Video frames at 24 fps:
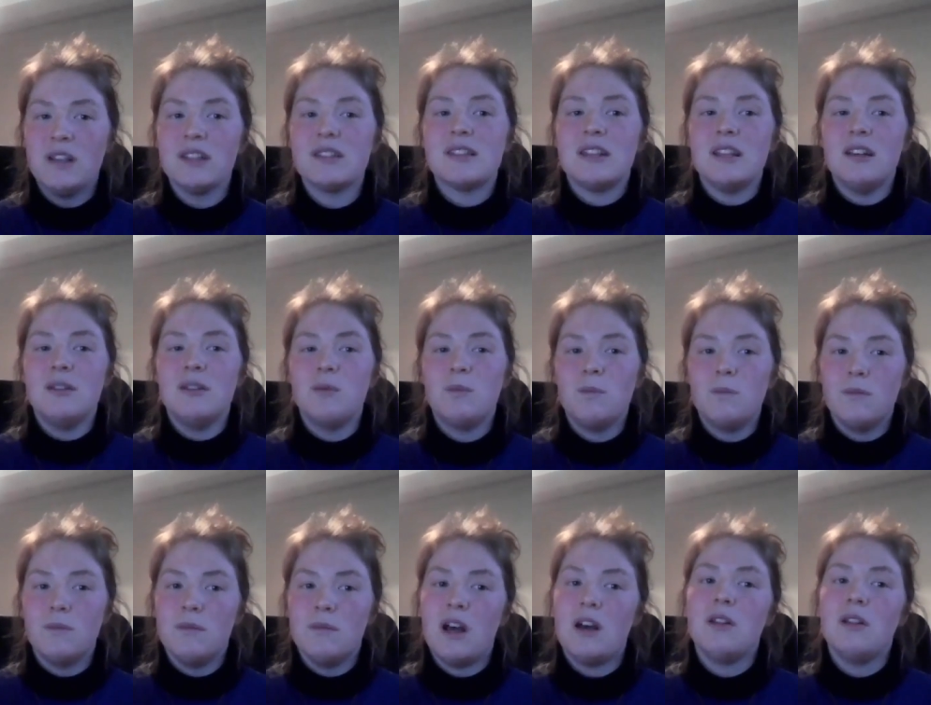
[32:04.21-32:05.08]
we're still
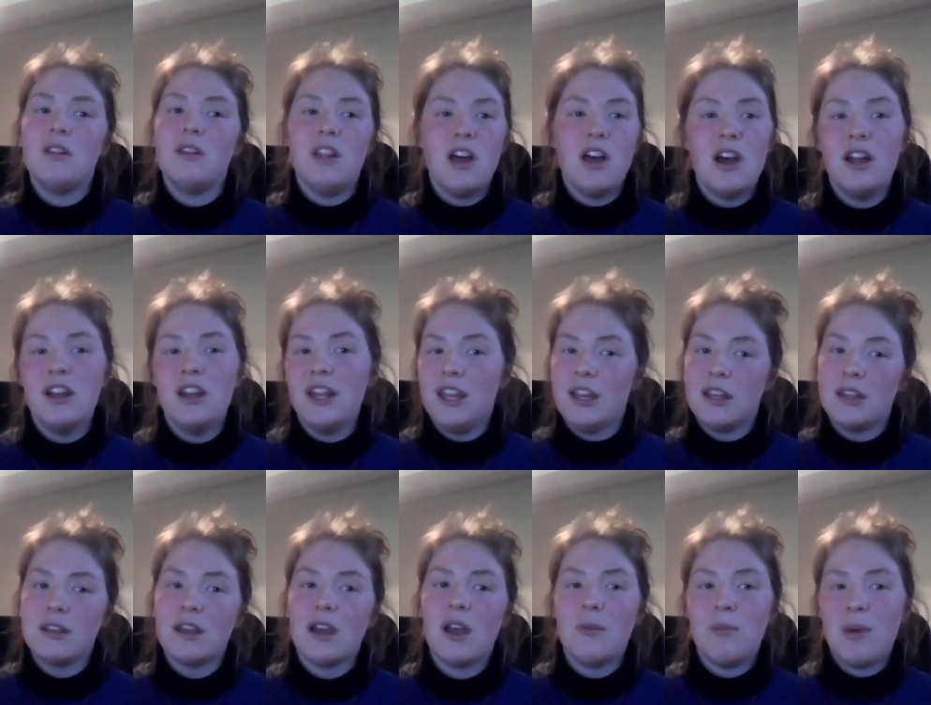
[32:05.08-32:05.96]

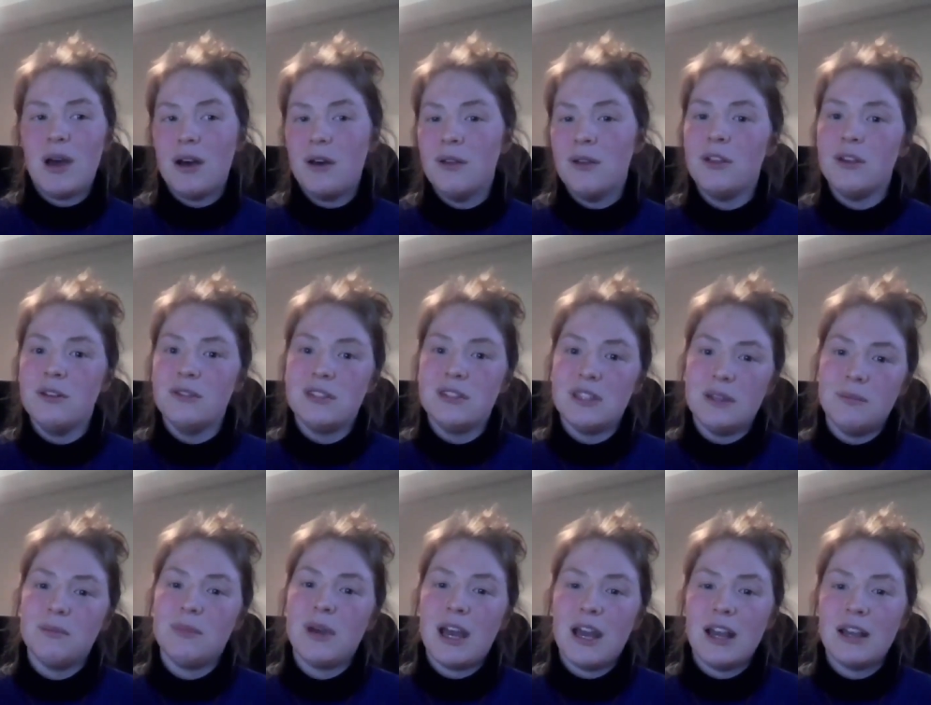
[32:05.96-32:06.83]
learning about those
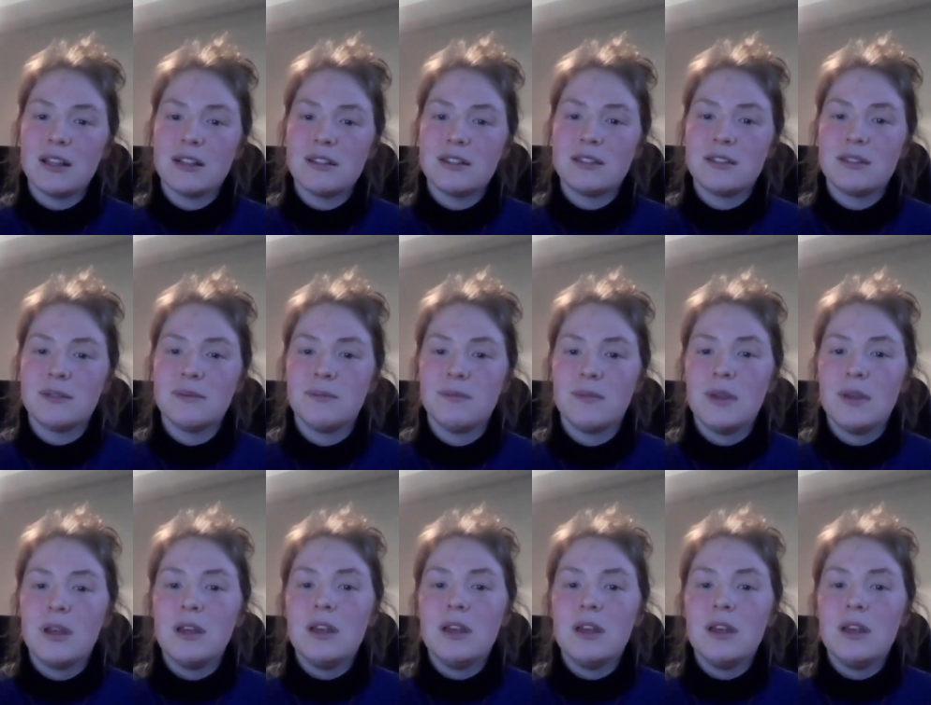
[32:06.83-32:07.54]
impacts.